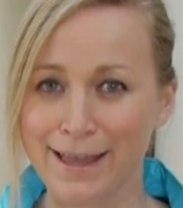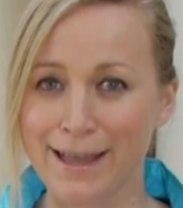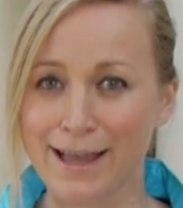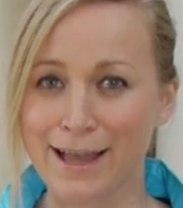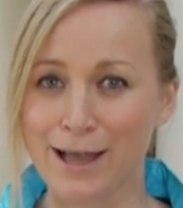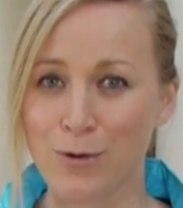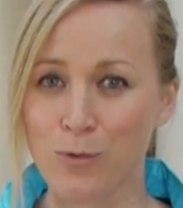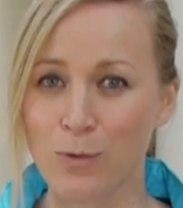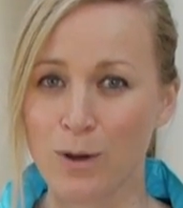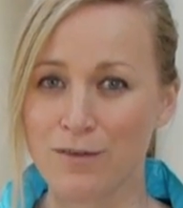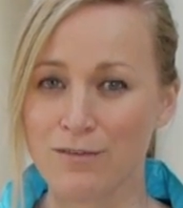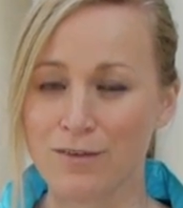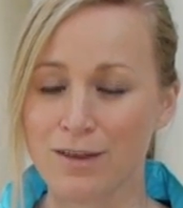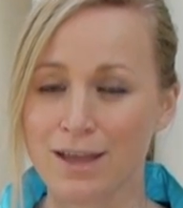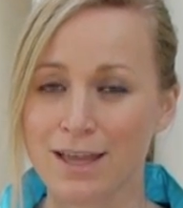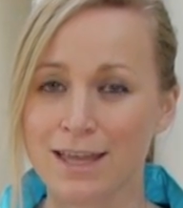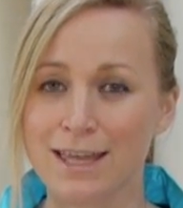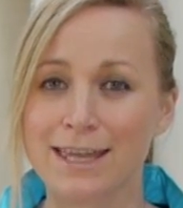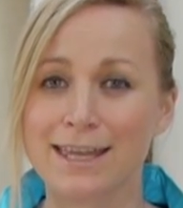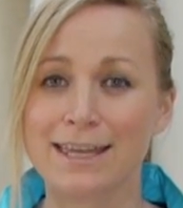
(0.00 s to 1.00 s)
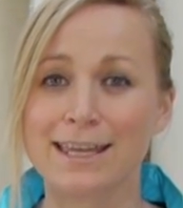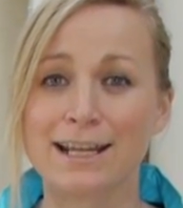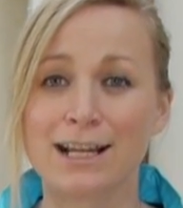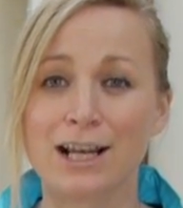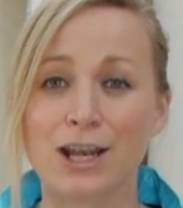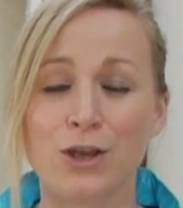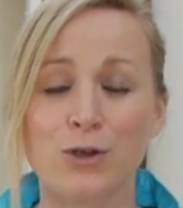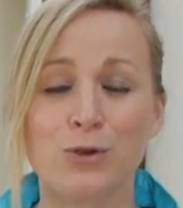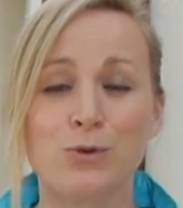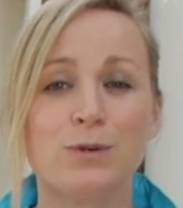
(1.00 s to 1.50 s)
However,
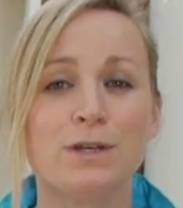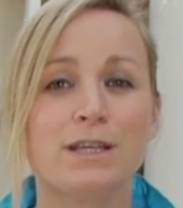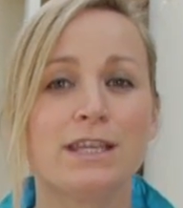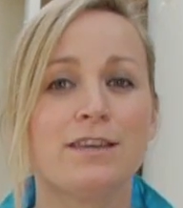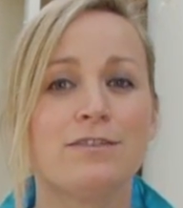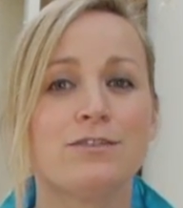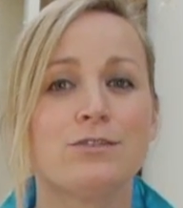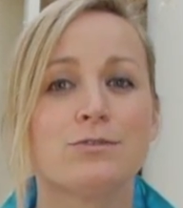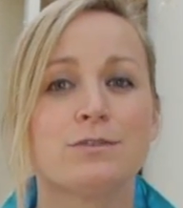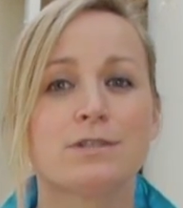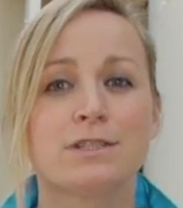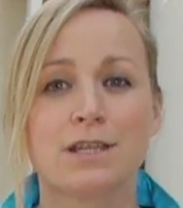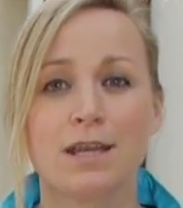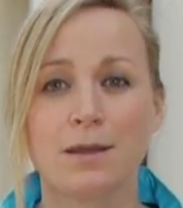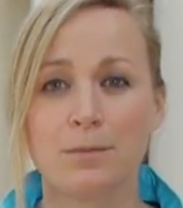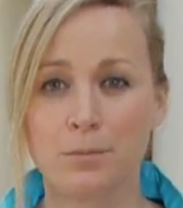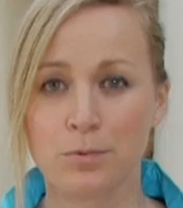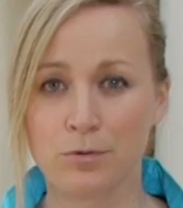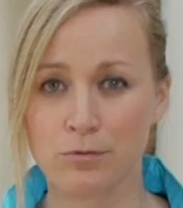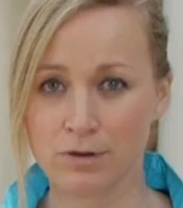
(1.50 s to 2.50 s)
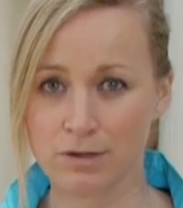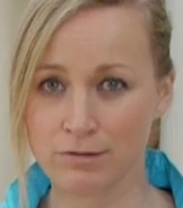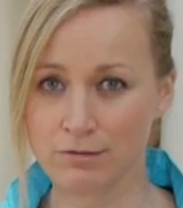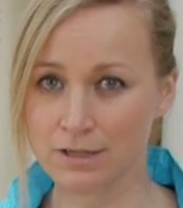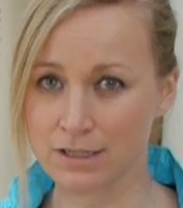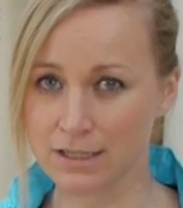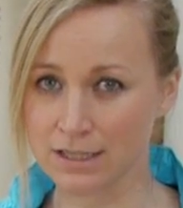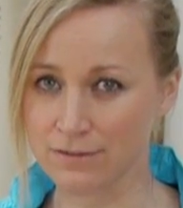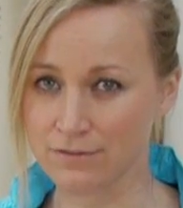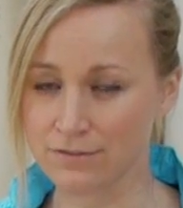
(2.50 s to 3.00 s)
it'll only give you temporary
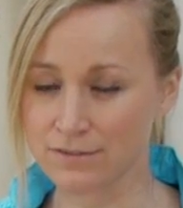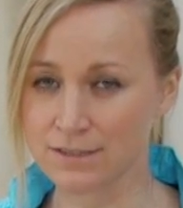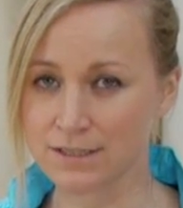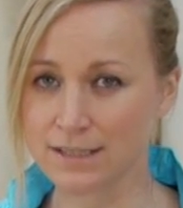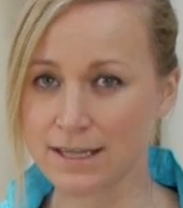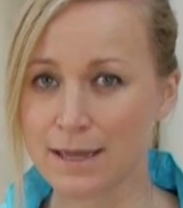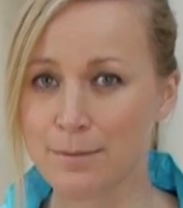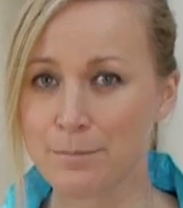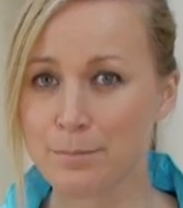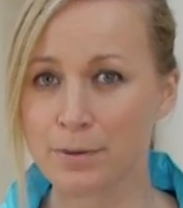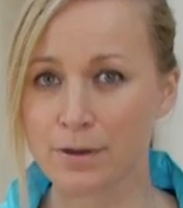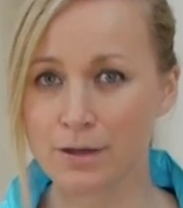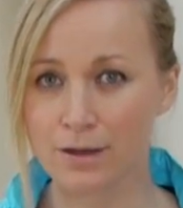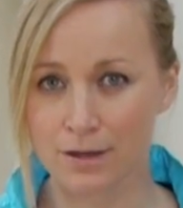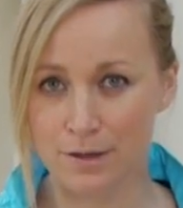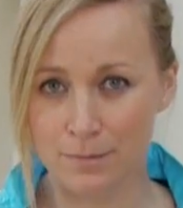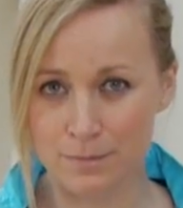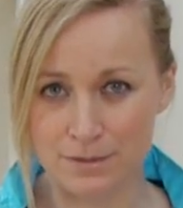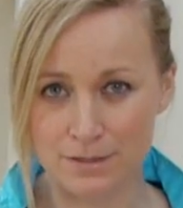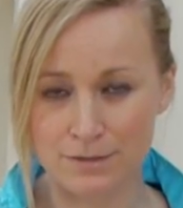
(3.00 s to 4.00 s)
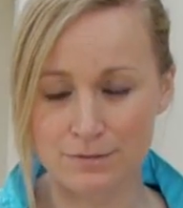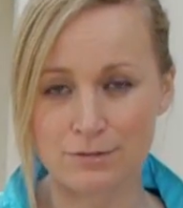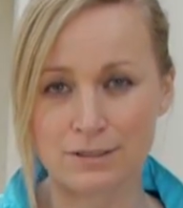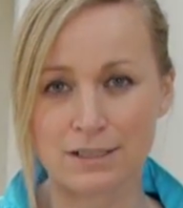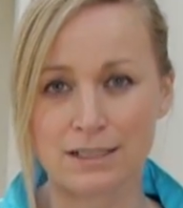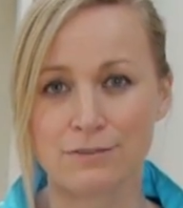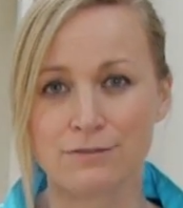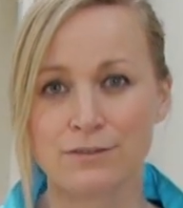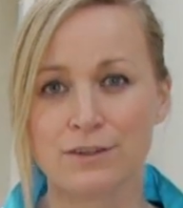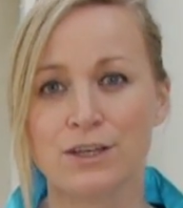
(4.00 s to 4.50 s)
relief. To get permanent
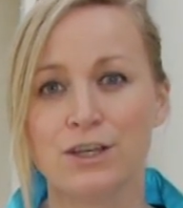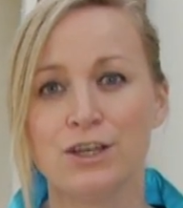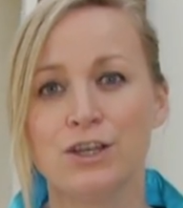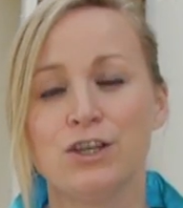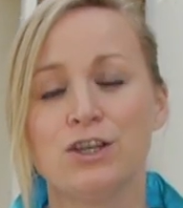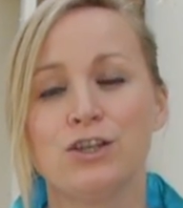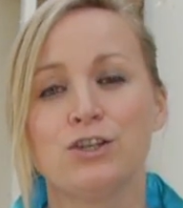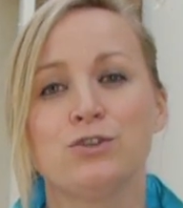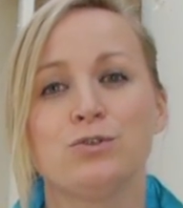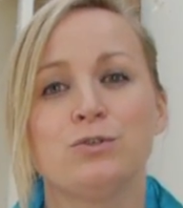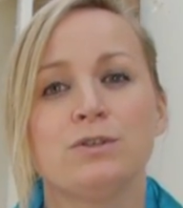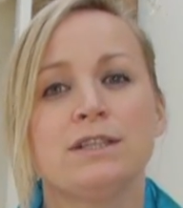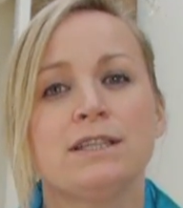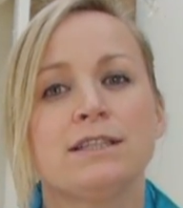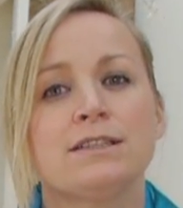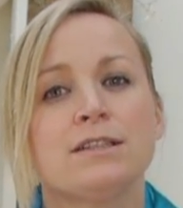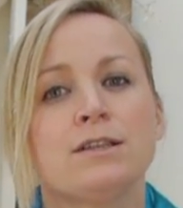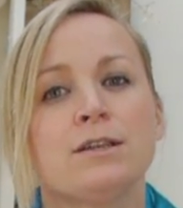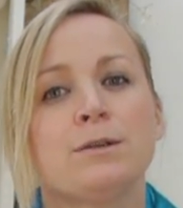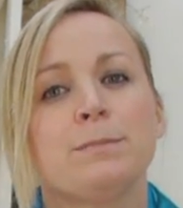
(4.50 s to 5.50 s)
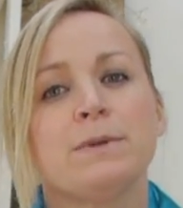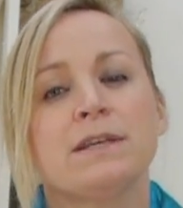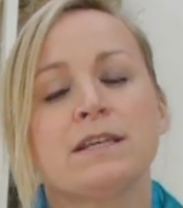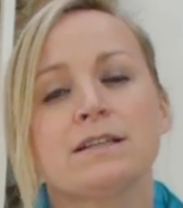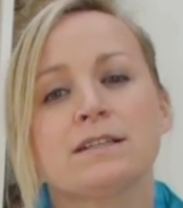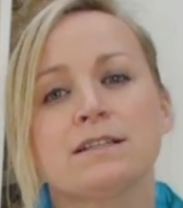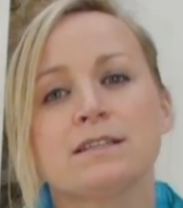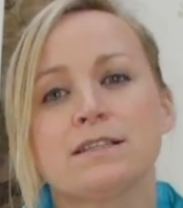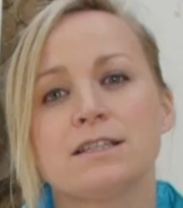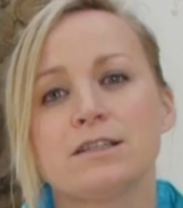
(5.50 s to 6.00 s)
relief, you need to be
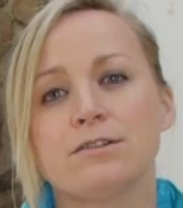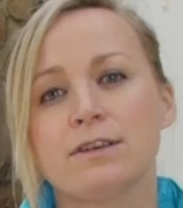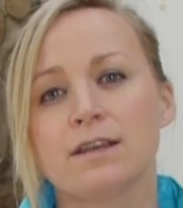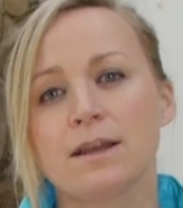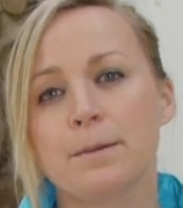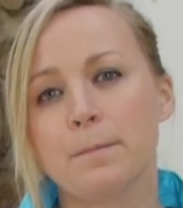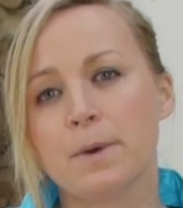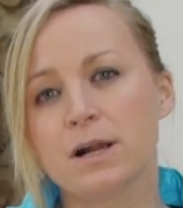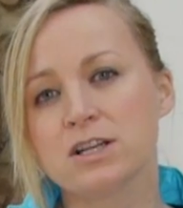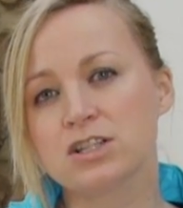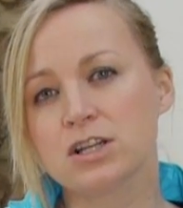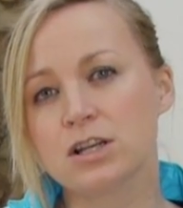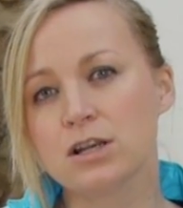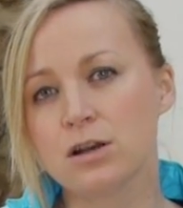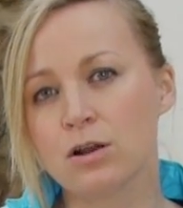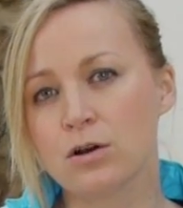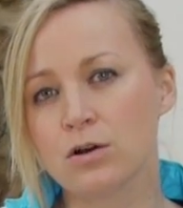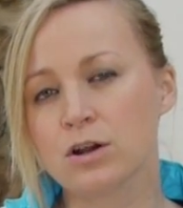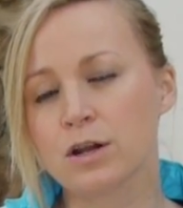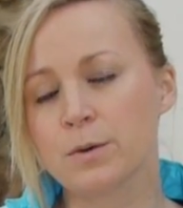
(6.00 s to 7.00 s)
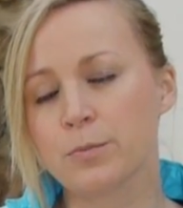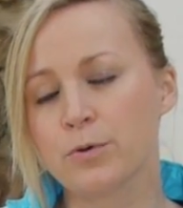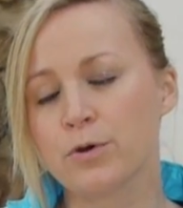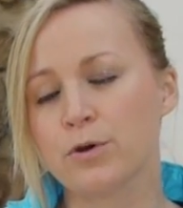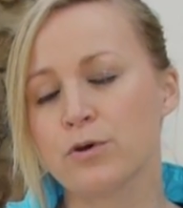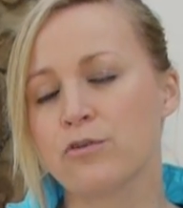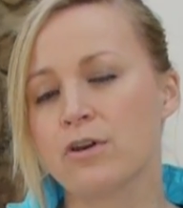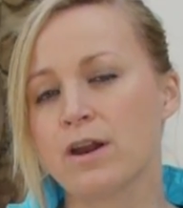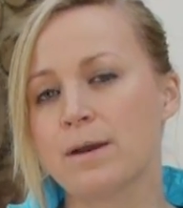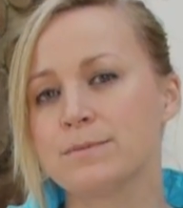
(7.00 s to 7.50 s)
considering a much longer
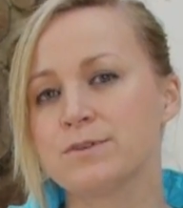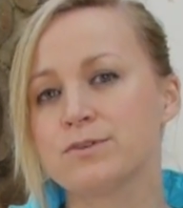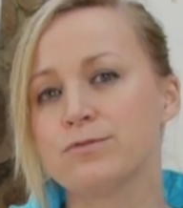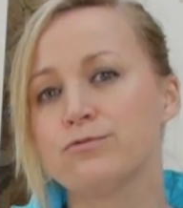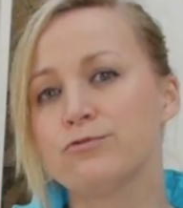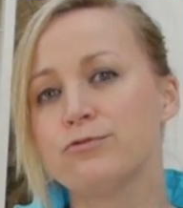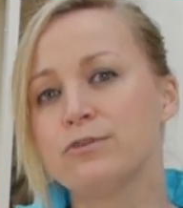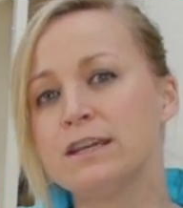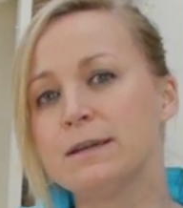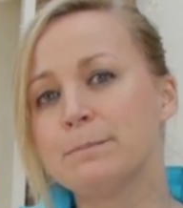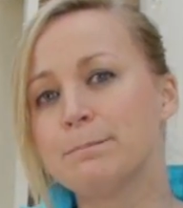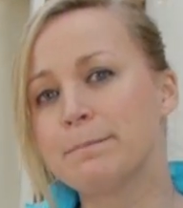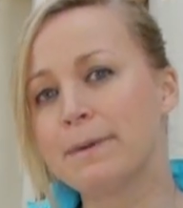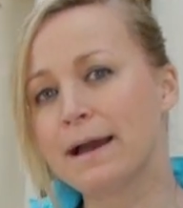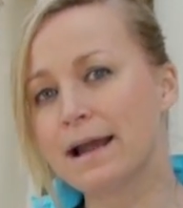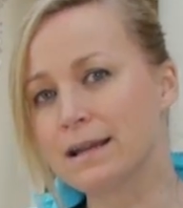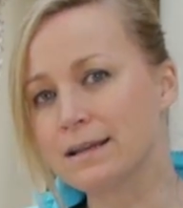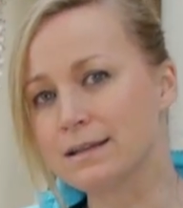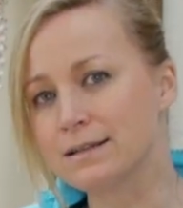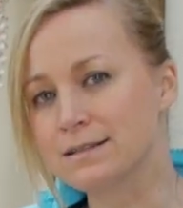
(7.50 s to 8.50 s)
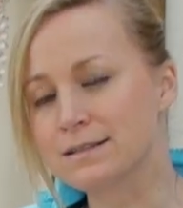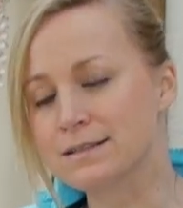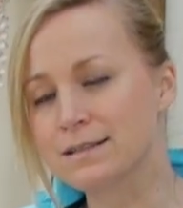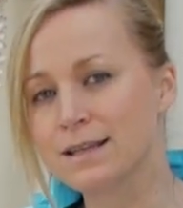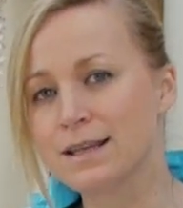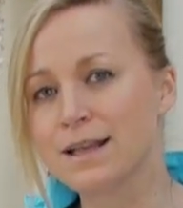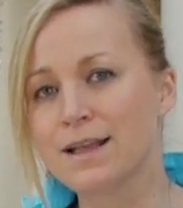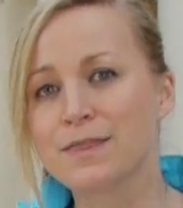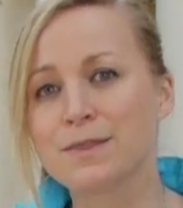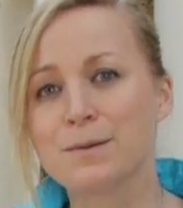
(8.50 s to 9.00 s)
program to rebalance
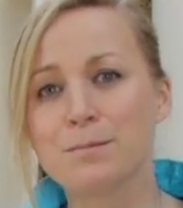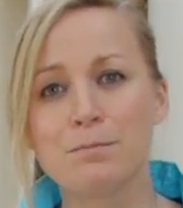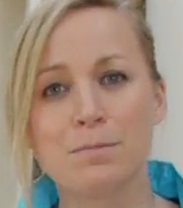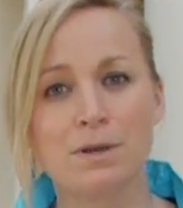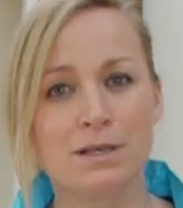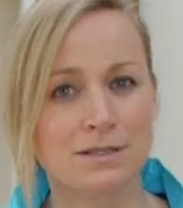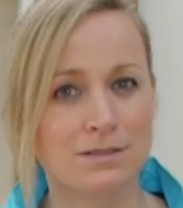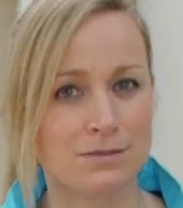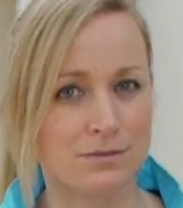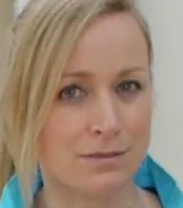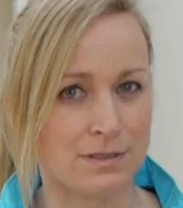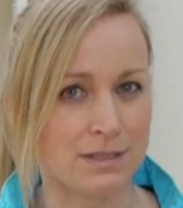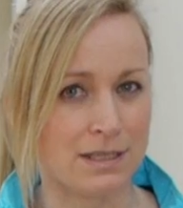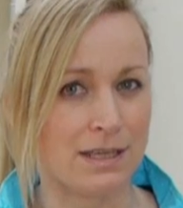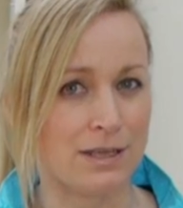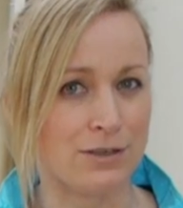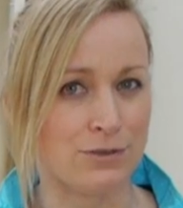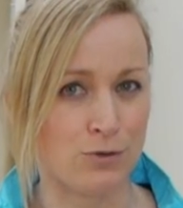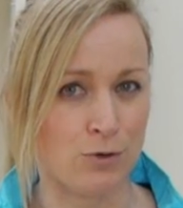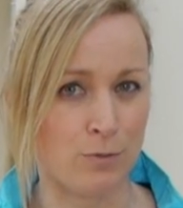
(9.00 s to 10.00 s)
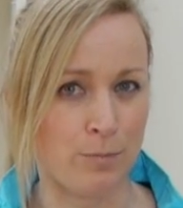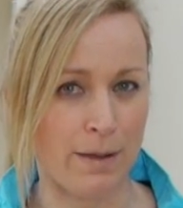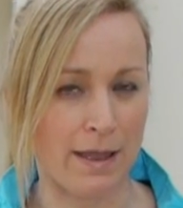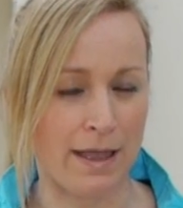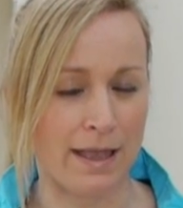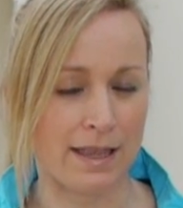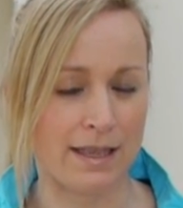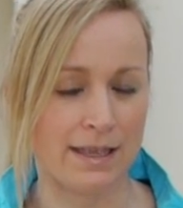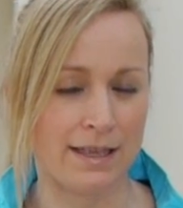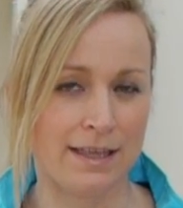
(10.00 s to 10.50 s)
the muscles in your
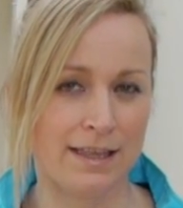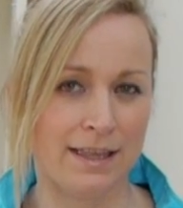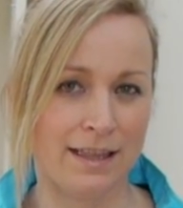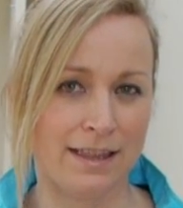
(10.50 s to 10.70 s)
back.